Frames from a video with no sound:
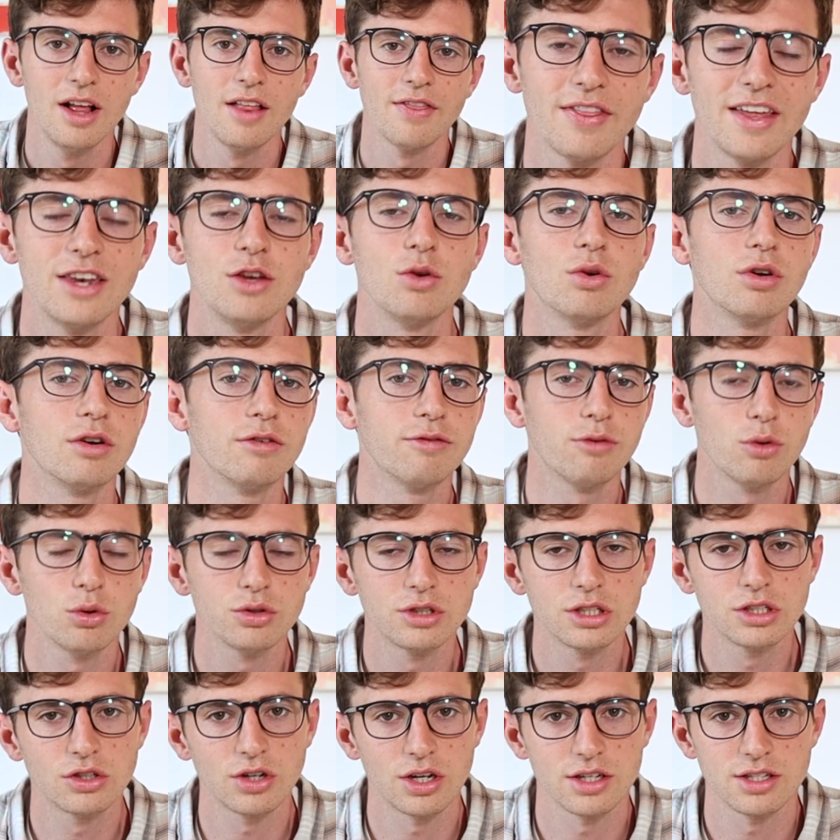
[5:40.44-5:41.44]
then you can
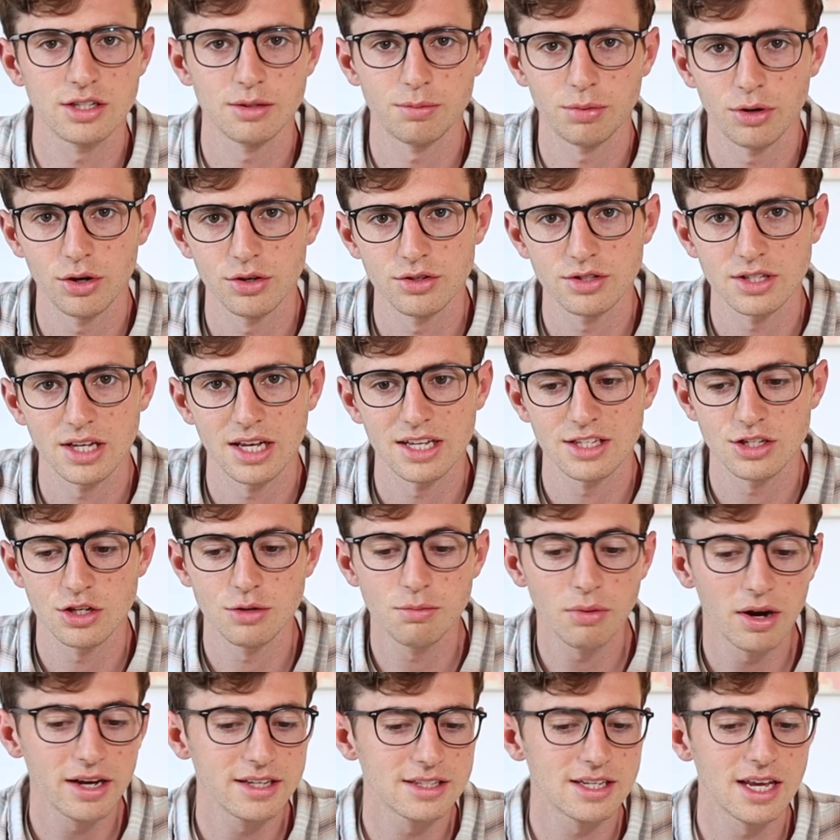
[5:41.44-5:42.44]
afford to trust the process. You
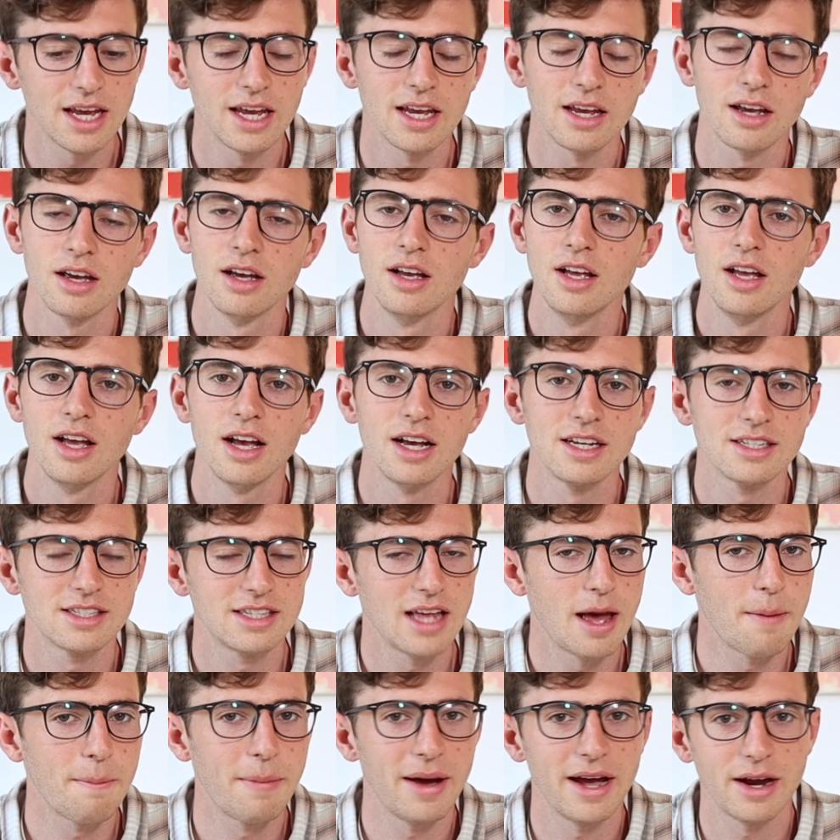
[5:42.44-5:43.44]
might take a
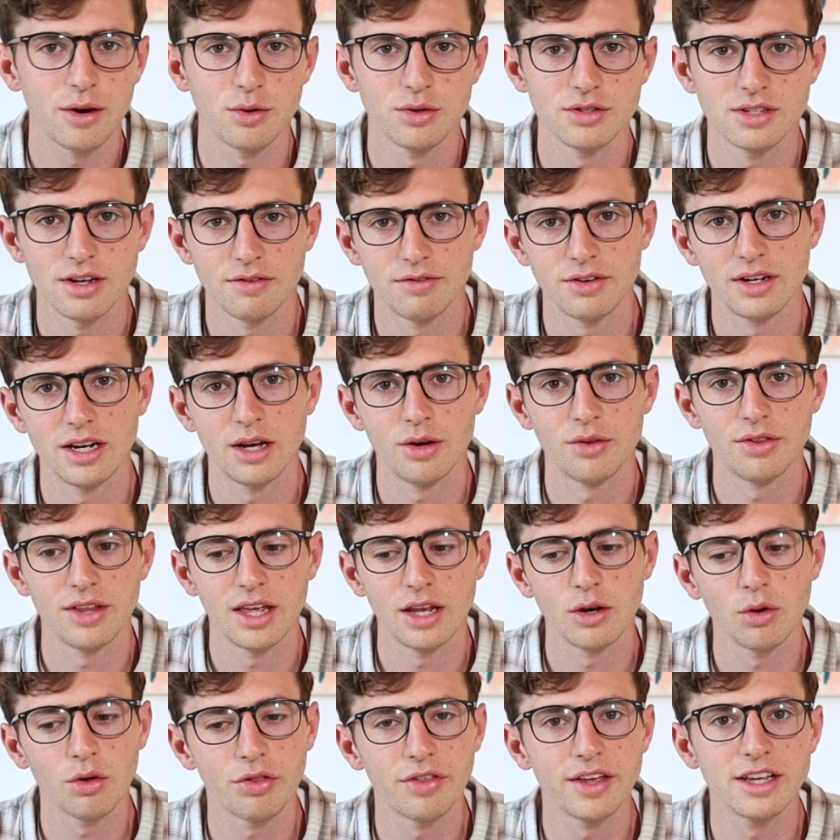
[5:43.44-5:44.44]
step backwards every now and
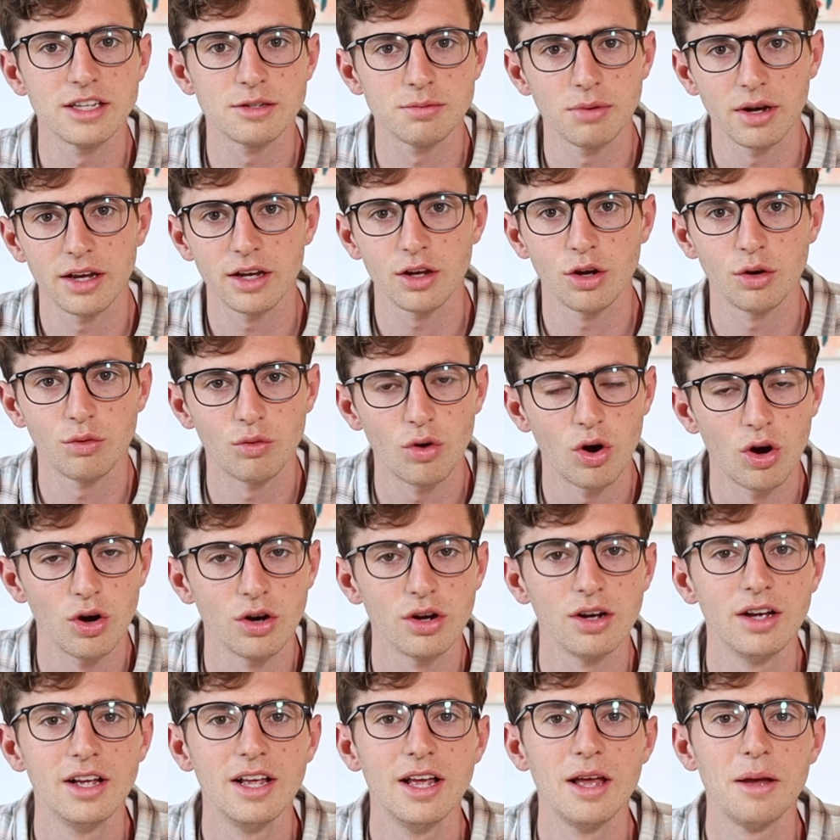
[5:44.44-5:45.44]
then, or things might go
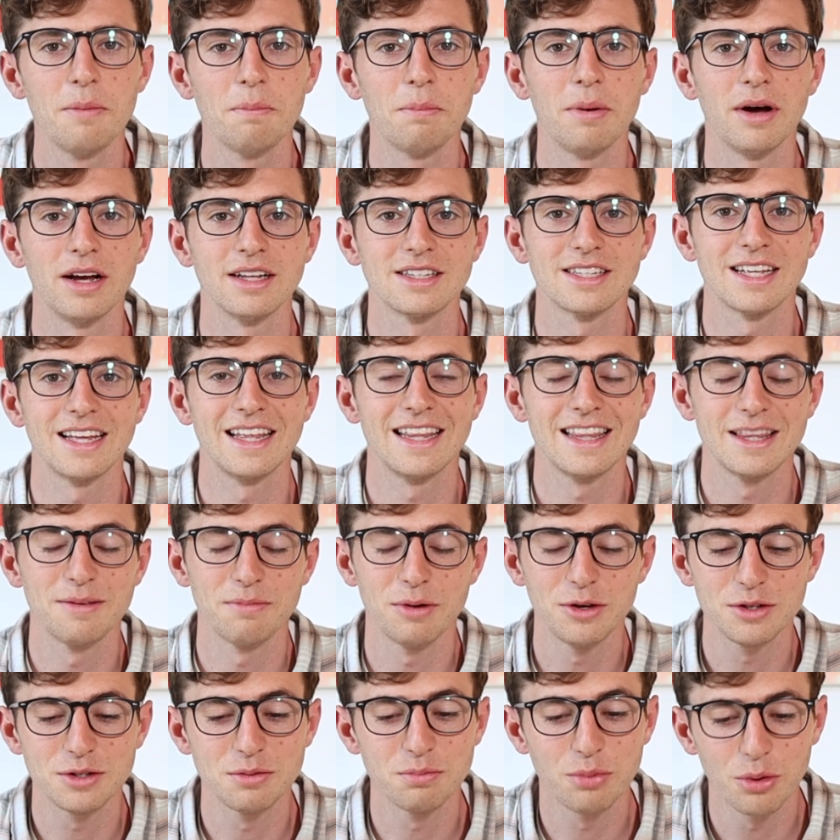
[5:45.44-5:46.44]
wrong, but the
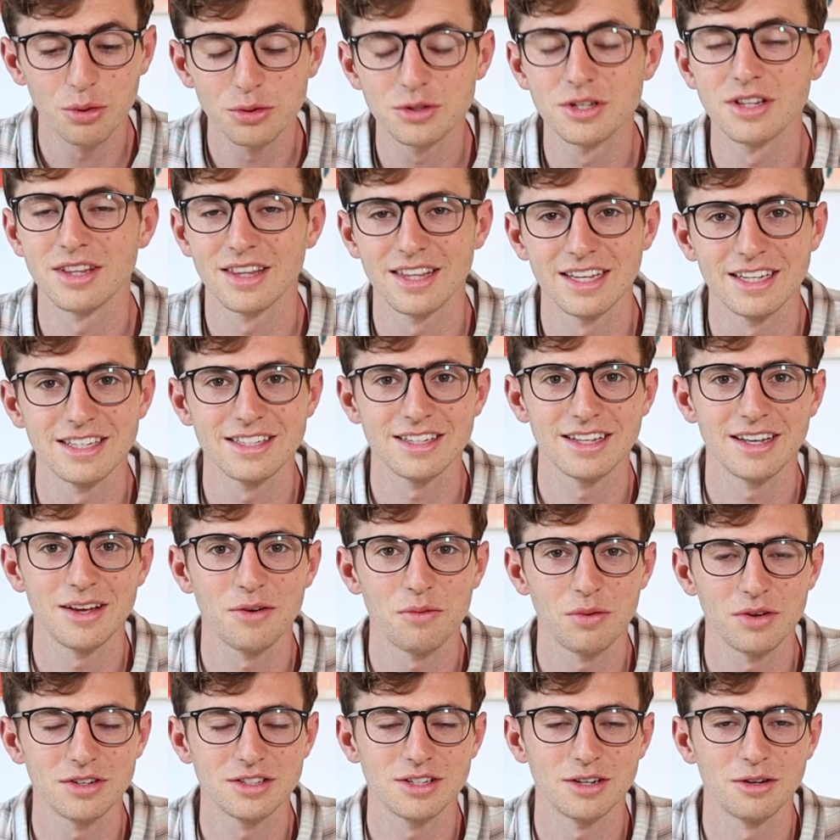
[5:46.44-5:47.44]
most important thing
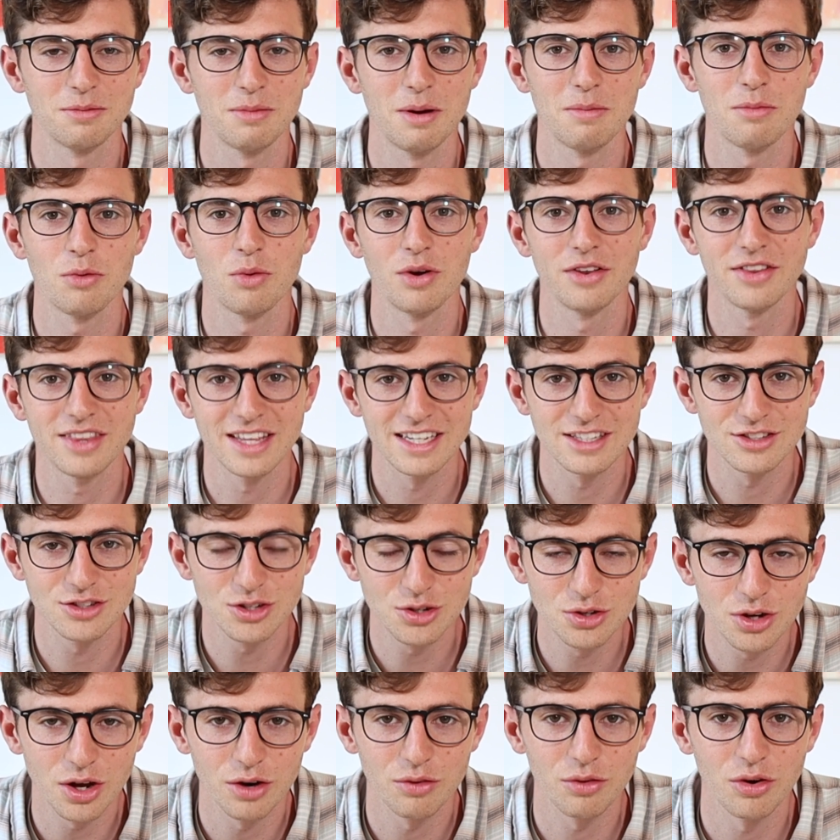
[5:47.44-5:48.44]
to remember when things
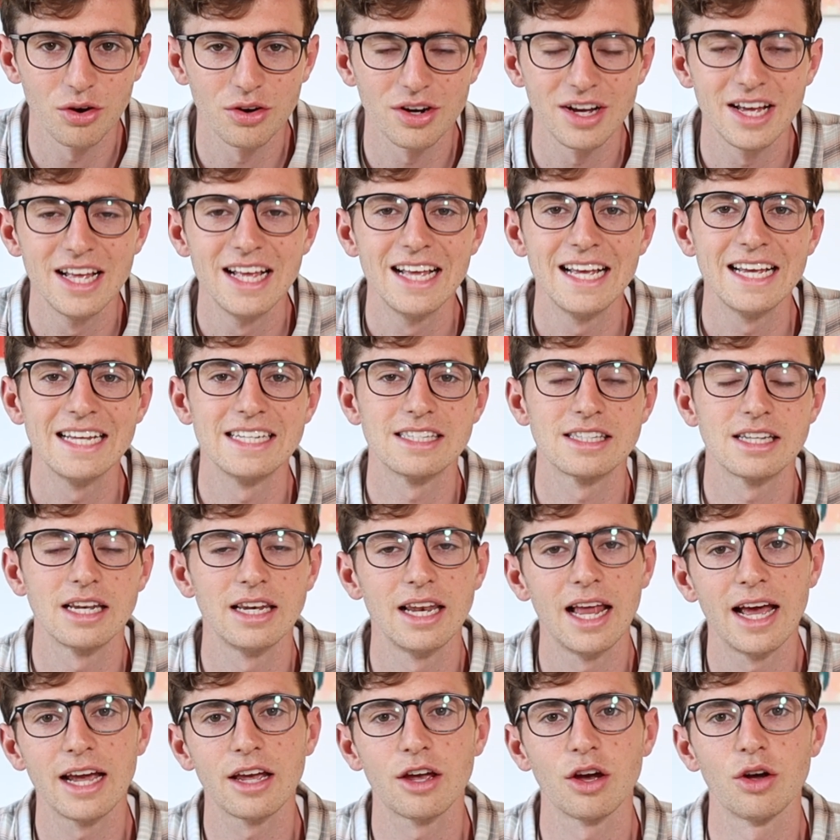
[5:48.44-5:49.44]
do go wrong is to
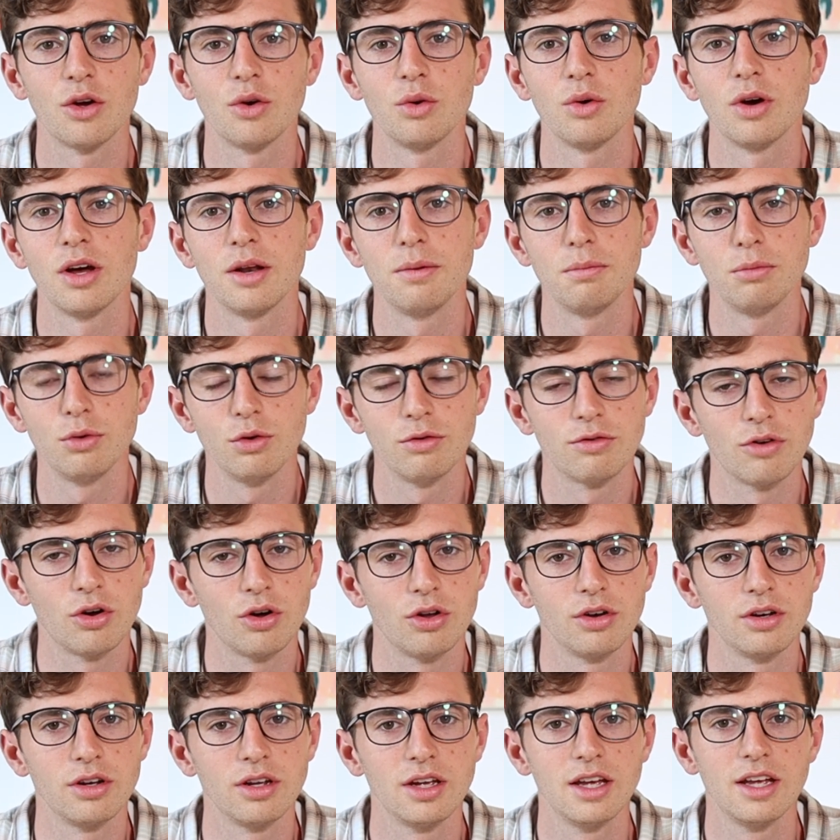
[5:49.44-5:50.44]
let go and move
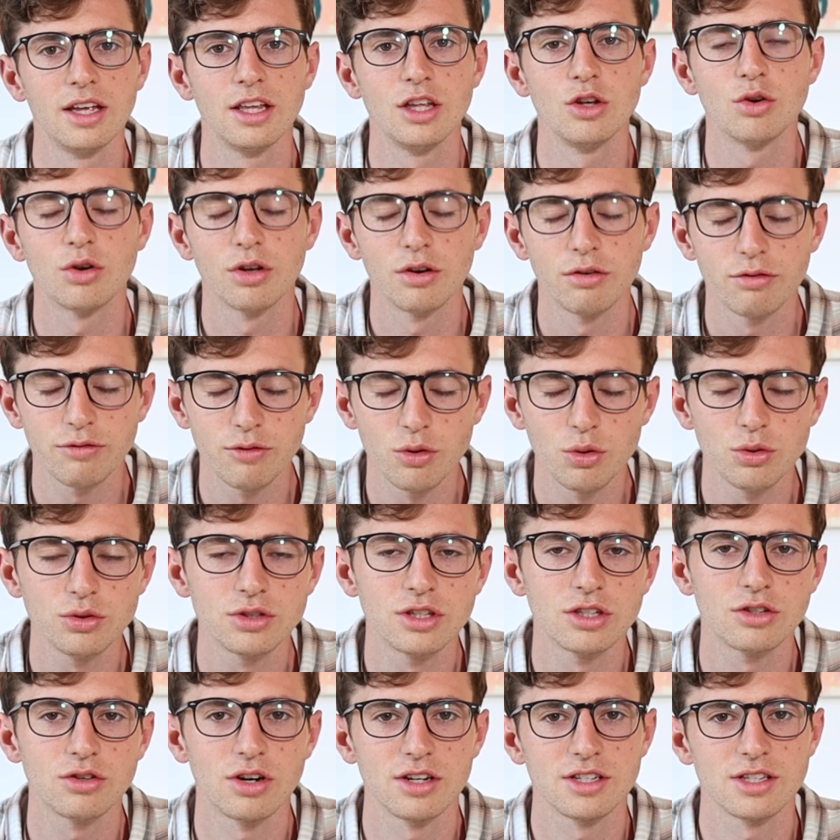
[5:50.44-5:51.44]
on. You can afford
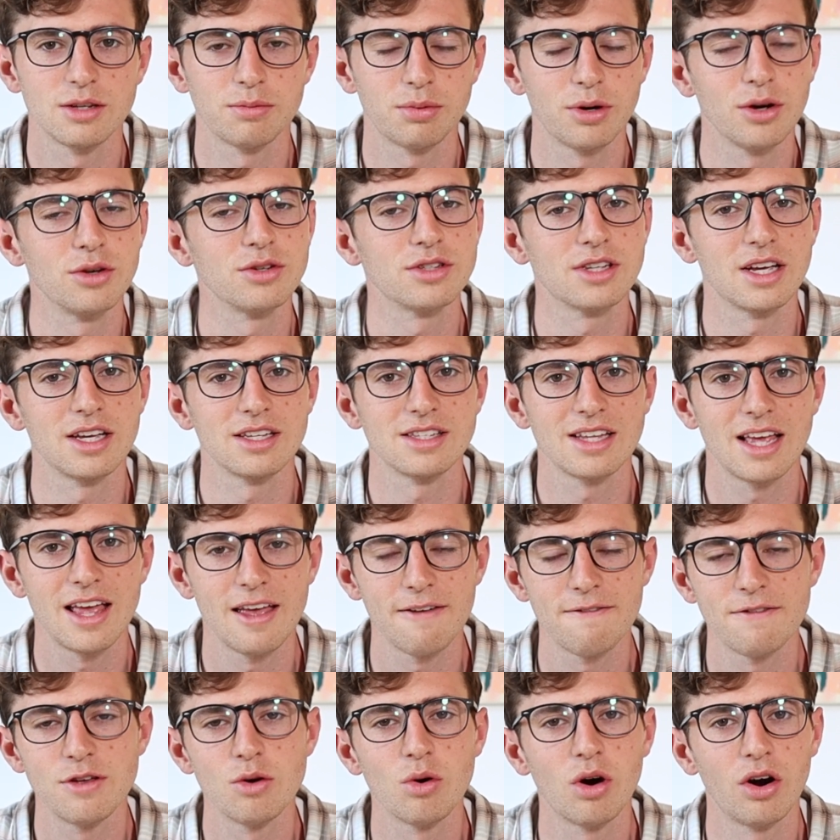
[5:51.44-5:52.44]
to trust the process
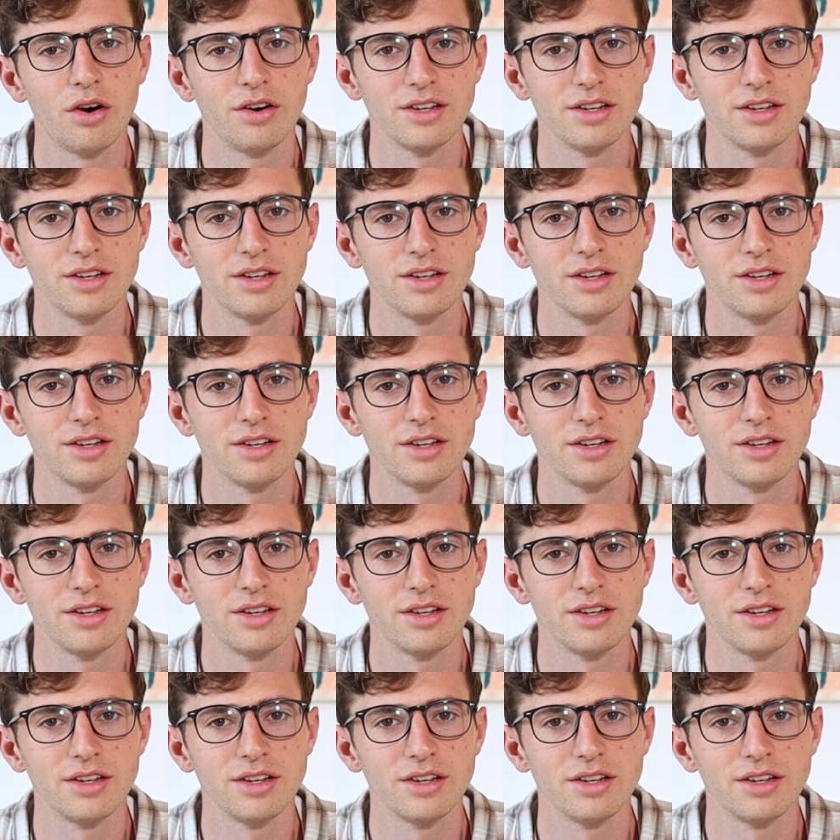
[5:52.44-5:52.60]
if you are